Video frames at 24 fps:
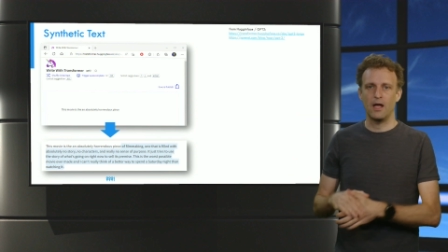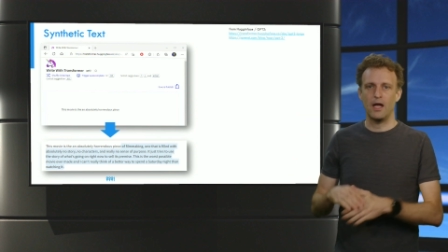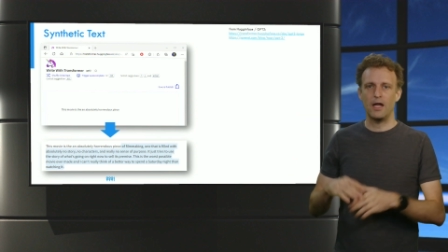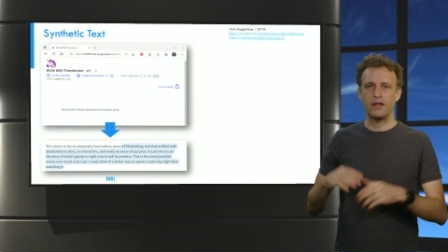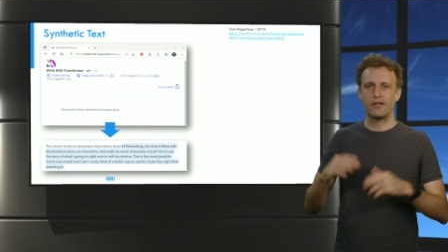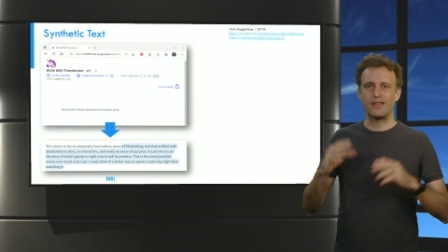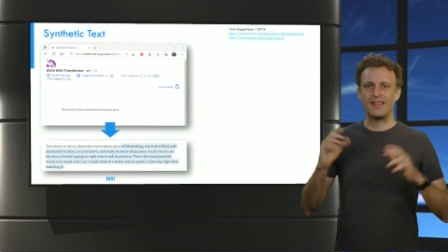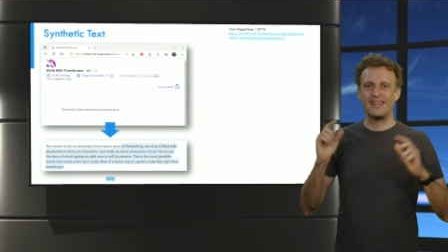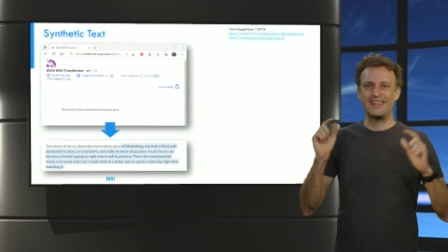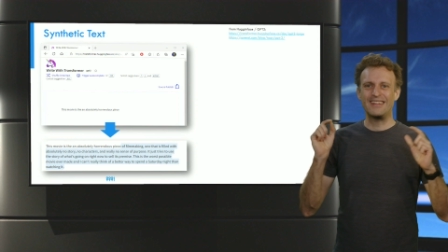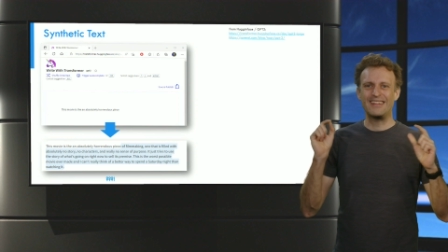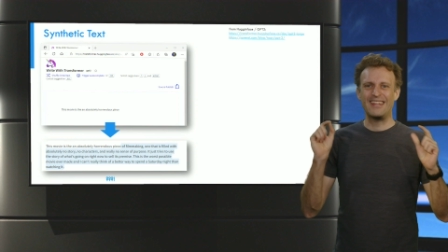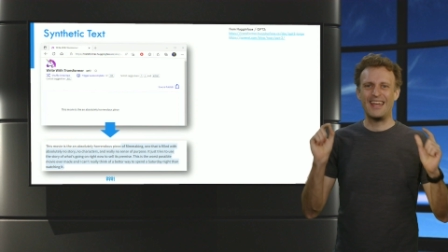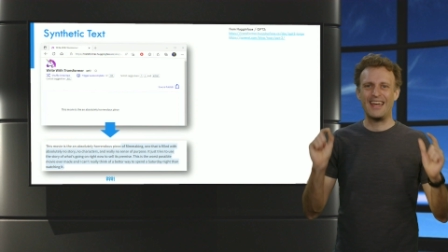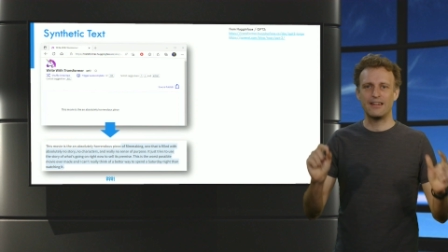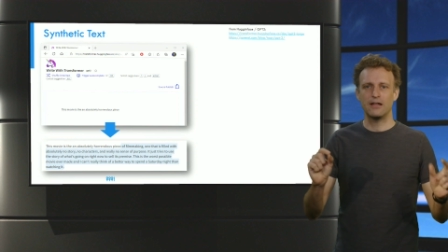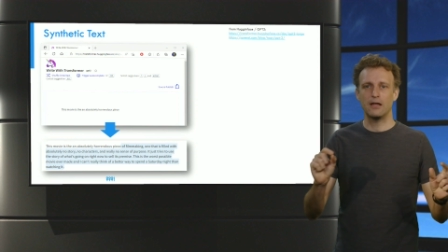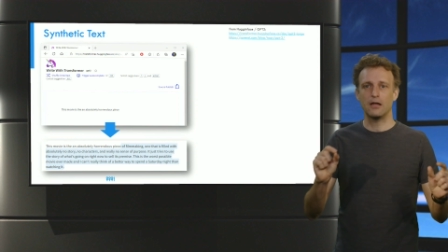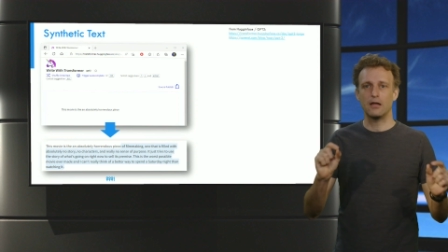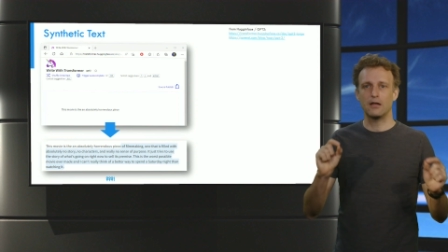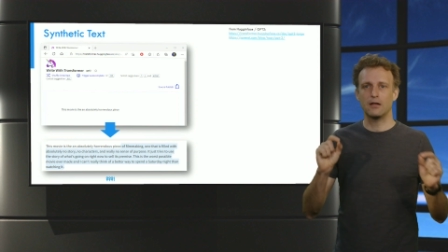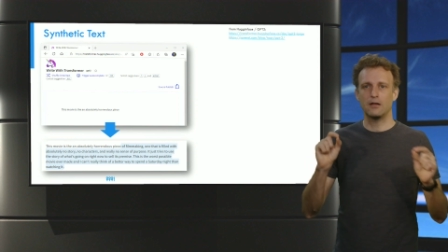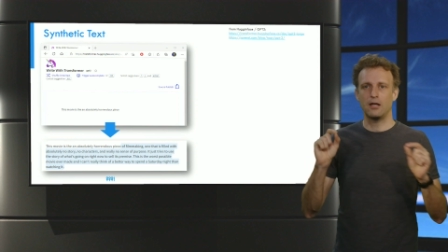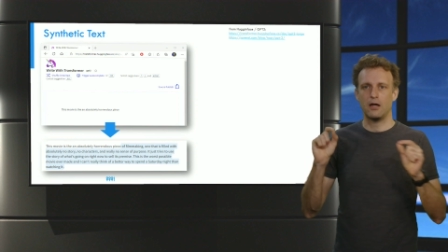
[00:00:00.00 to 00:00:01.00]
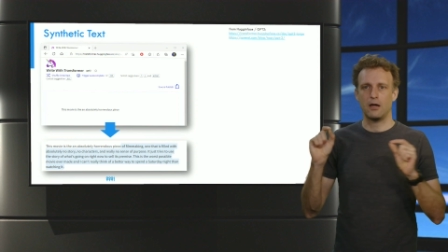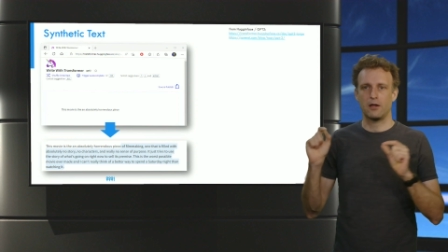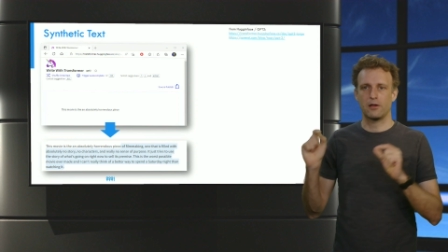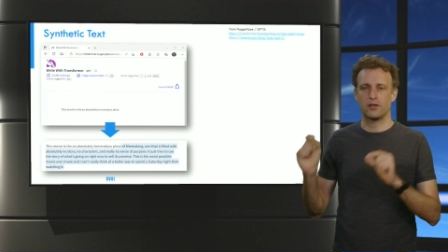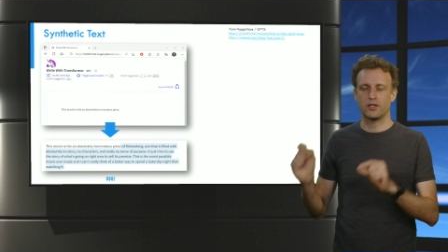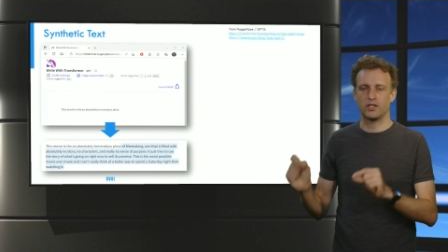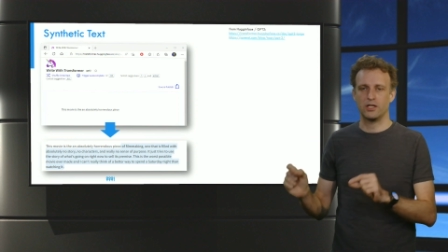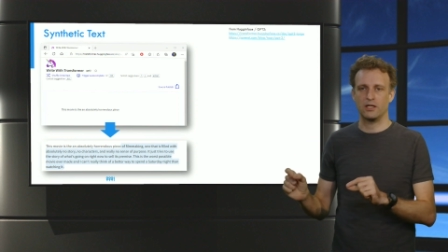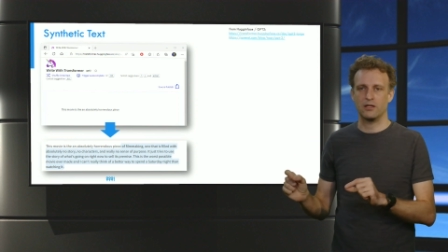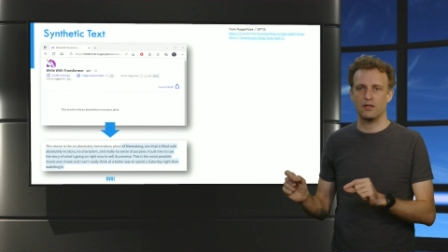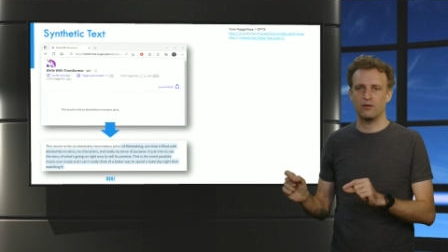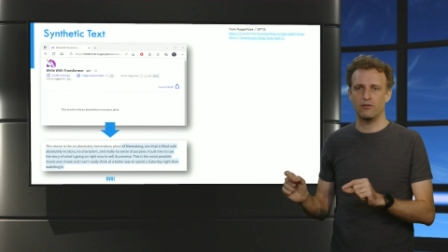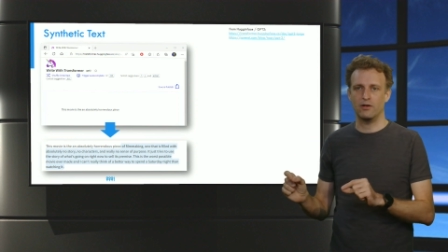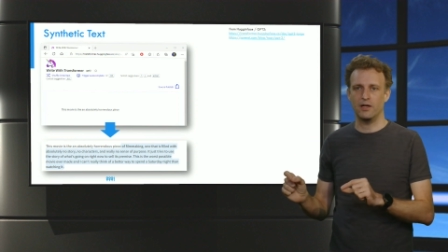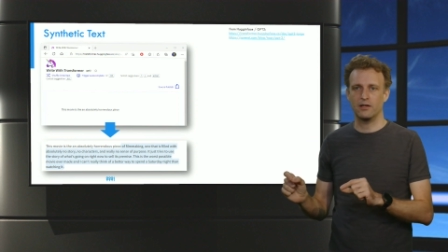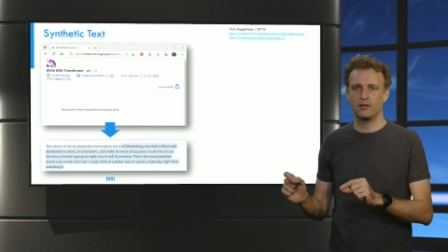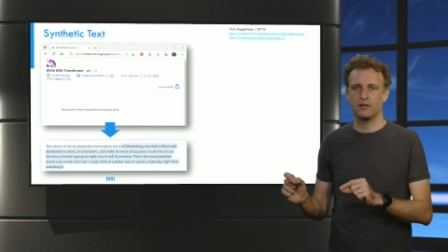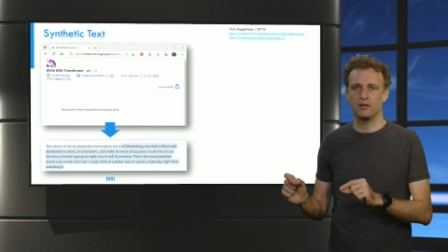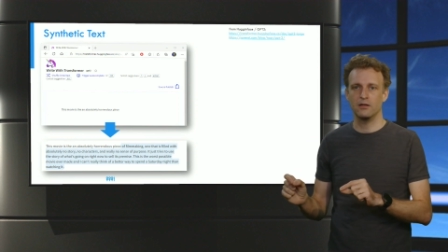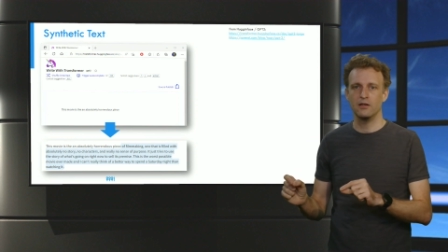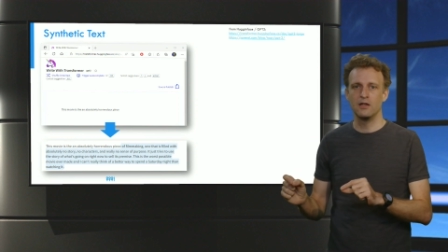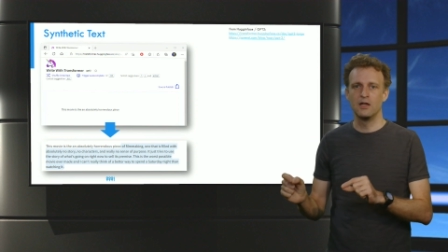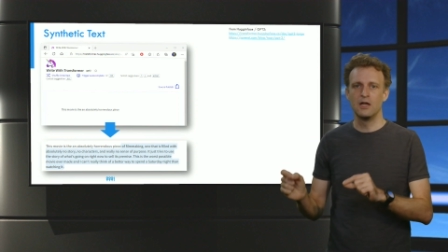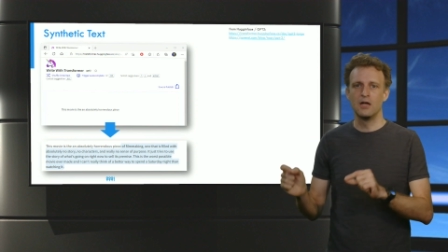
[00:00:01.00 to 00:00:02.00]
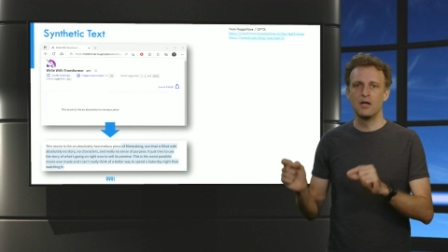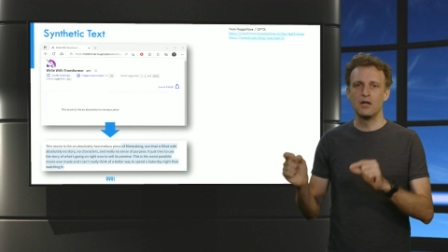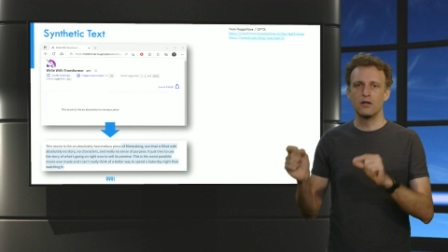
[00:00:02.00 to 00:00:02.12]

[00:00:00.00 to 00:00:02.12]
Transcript: a synthetic text generator,